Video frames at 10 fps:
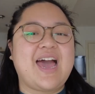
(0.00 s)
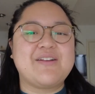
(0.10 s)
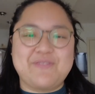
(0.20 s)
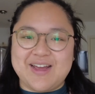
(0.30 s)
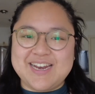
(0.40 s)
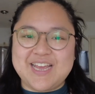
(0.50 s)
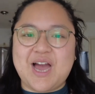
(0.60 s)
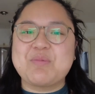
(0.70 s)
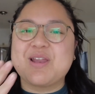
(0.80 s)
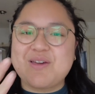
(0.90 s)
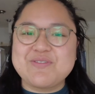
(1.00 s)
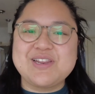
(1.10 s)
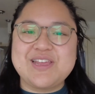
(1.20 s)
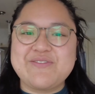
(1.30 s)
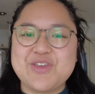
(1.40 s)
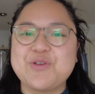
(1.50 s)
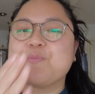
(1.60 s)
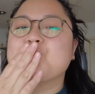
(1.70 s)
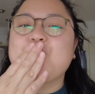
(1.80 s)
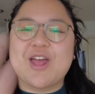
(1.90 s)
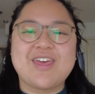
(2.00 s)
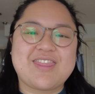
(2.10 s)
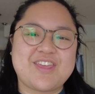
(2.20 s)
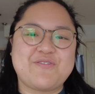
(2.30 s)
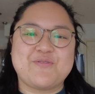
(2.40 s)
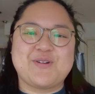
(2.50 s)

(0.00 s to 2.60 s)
and finally, I'm going to love you leave you. Thank you for